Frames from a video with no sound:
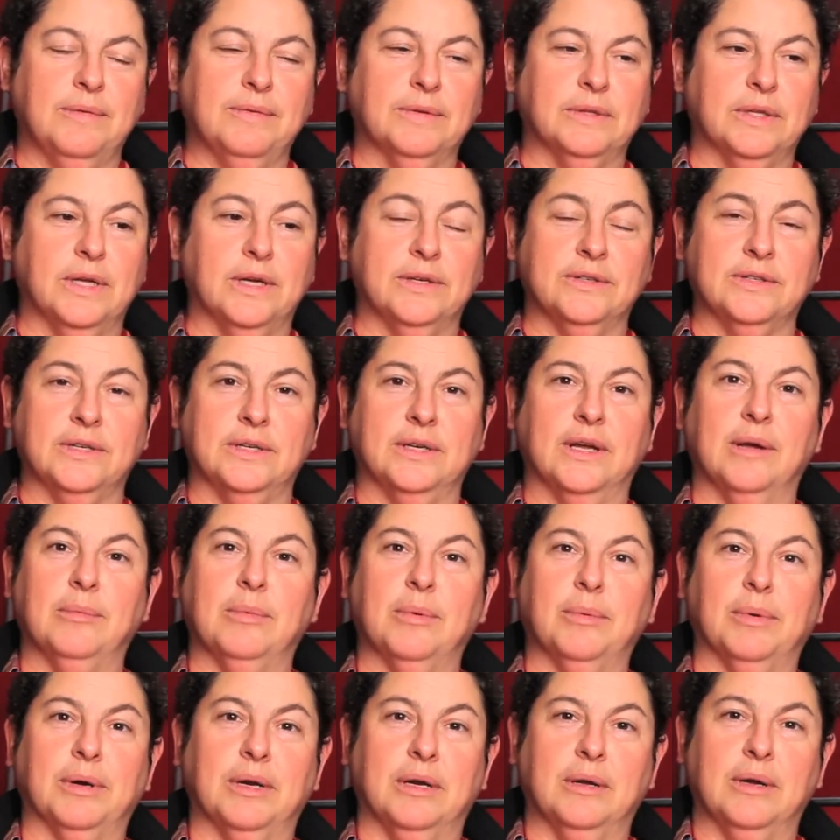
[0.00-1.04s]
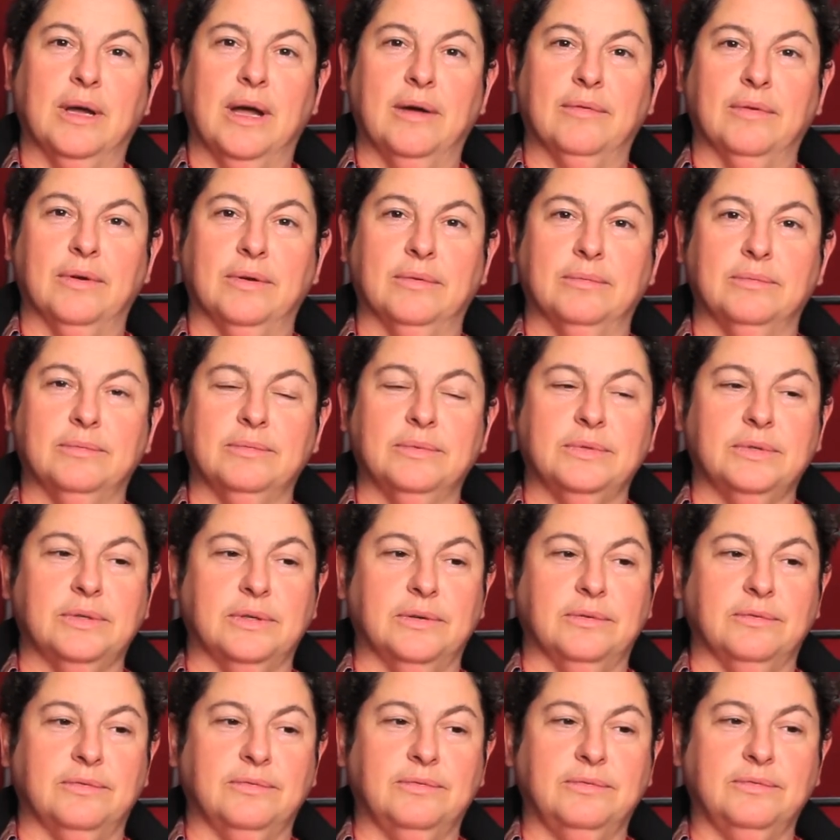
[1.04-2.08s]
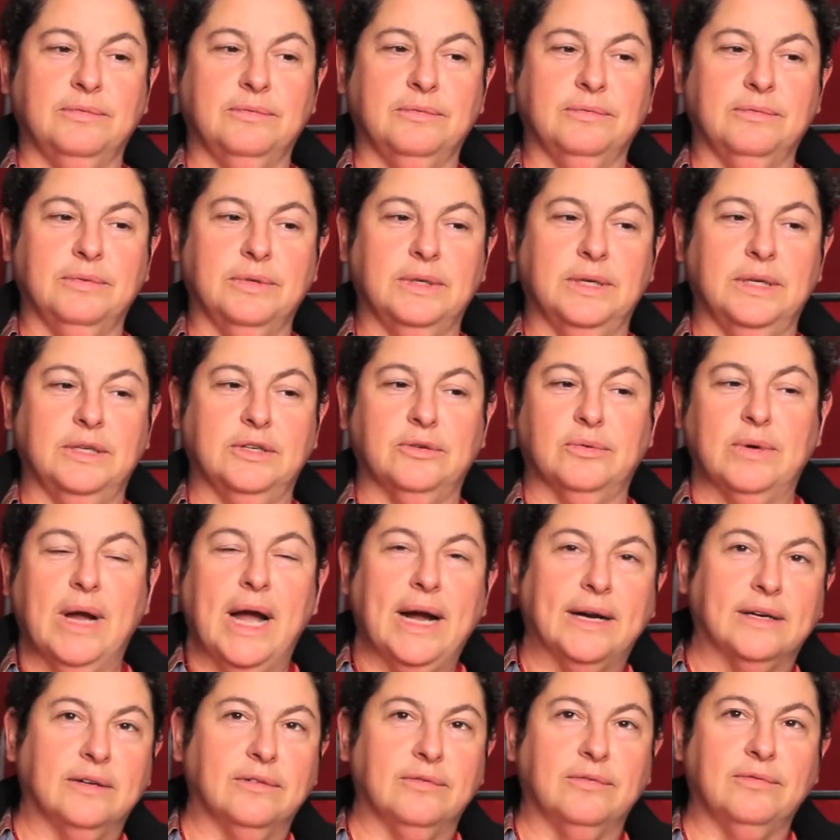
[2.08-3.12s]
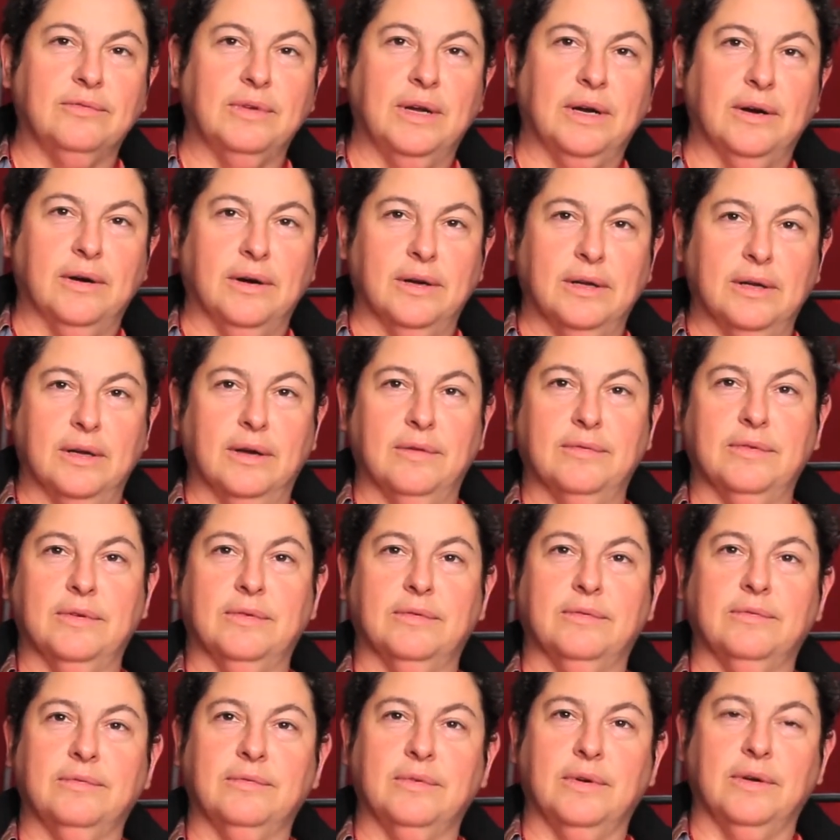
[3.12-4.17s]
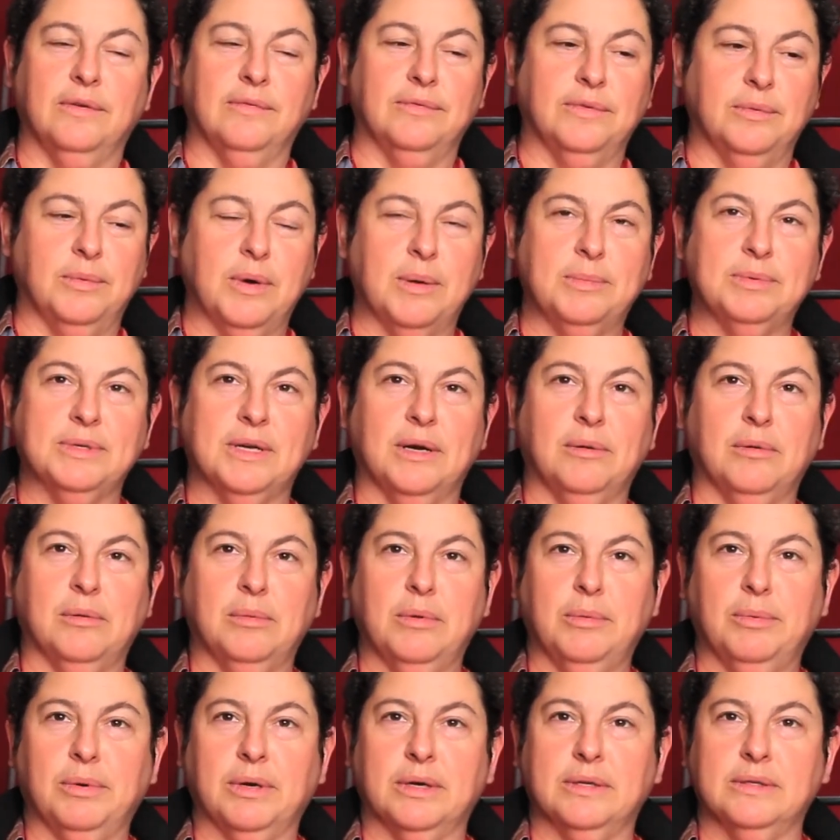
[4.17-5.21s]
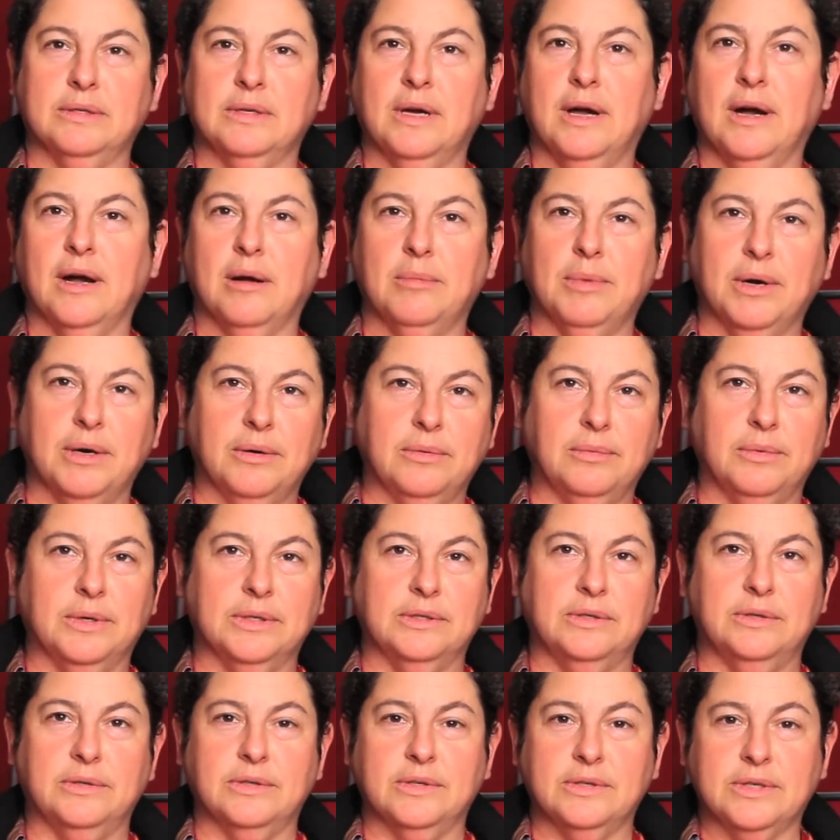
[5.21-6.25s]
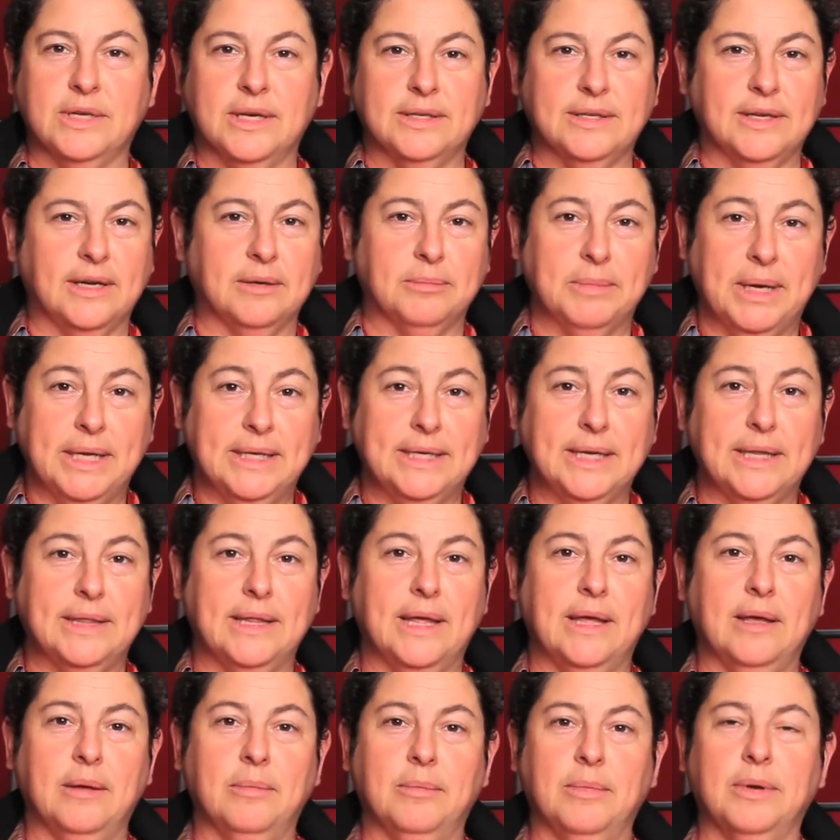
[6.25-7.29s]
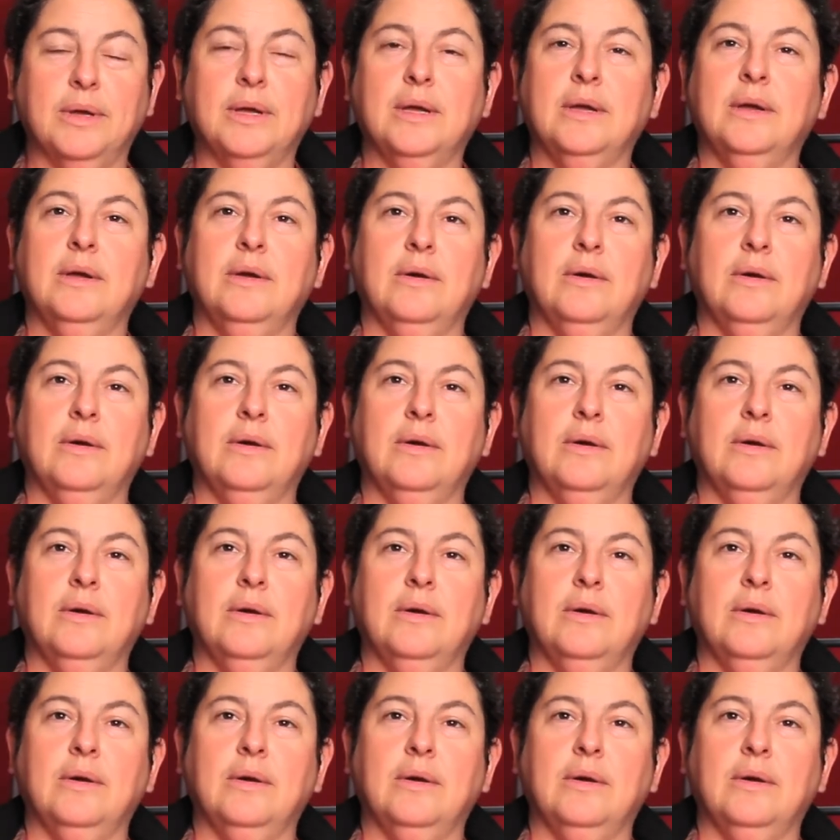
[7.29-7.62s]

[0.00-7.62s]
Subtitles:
haven't launched it yet, but we're going to have a sort of interactive area of the website where people can talk about what Susan Sontag meant to them,